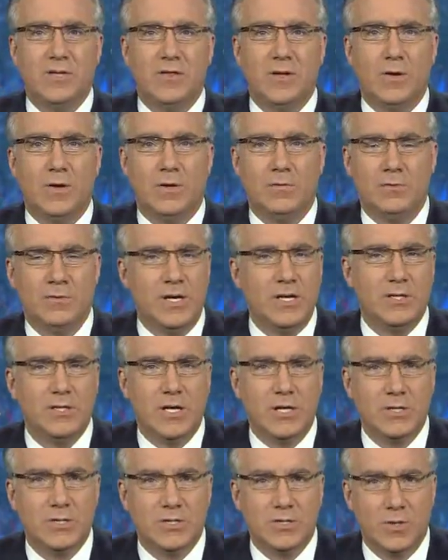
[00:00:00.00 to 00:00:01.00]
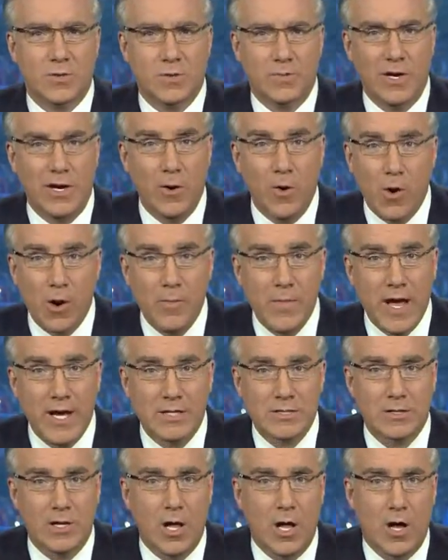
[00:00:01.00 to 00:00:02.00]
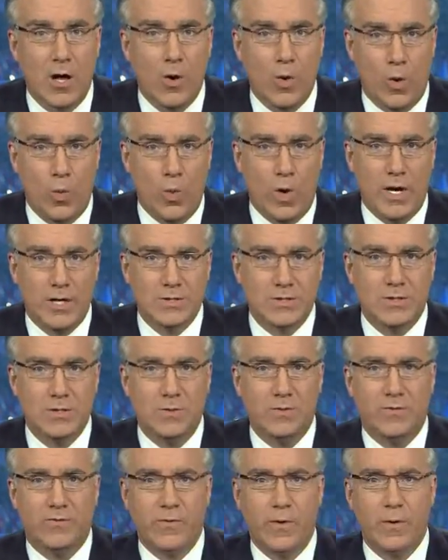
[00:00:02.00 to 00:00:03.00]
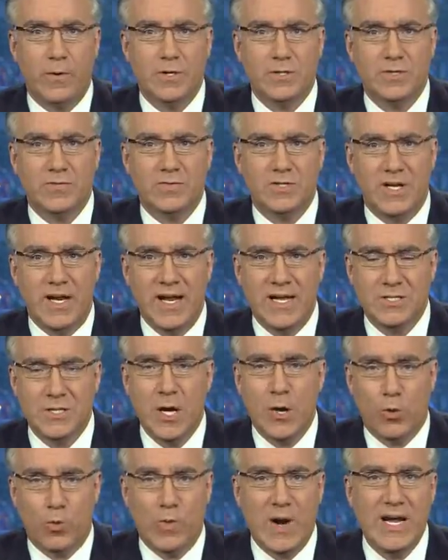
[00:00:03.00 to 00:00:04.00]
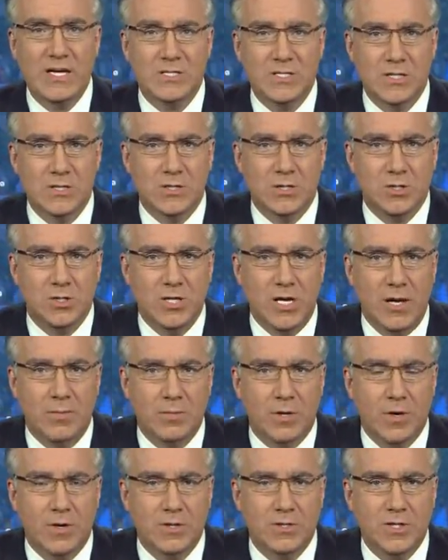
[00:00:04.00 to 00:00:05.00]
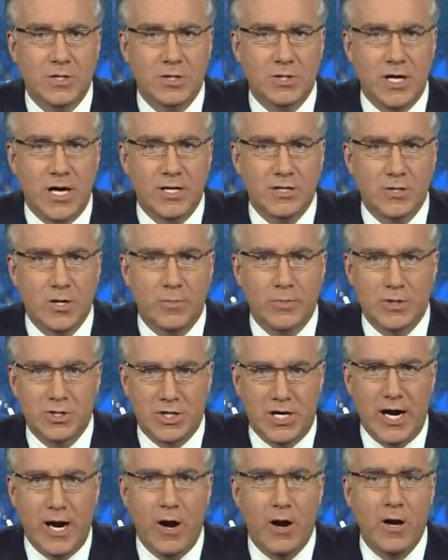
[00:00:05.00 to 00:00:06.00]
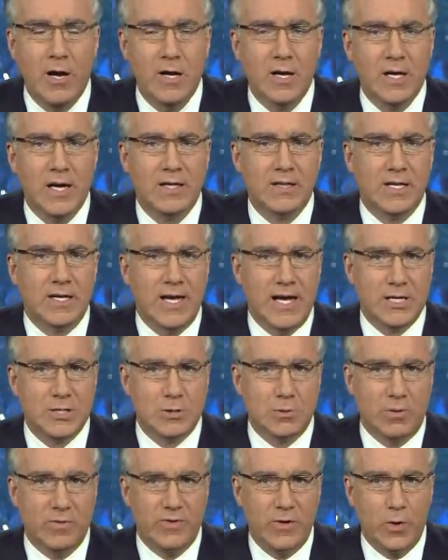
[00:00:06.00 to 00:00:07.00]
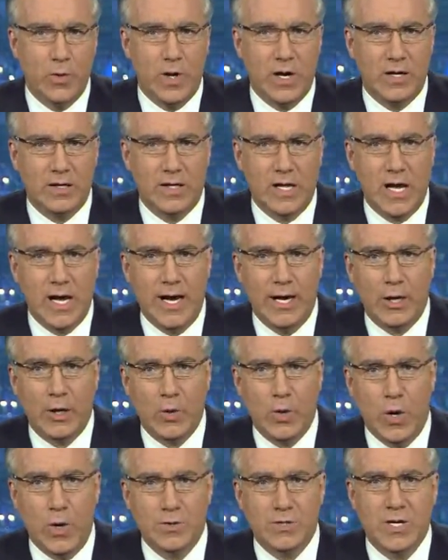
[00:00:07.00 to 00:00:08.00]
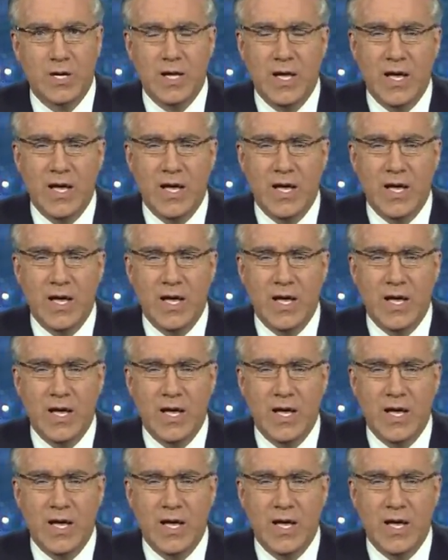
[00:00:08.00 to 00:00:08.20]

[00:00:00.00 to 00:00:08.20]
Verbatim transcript: that only Judge Sotomayor makes law or wants to, the focus of today's racist gem, courtesy John Derbyshire at the National Review Online. Quote,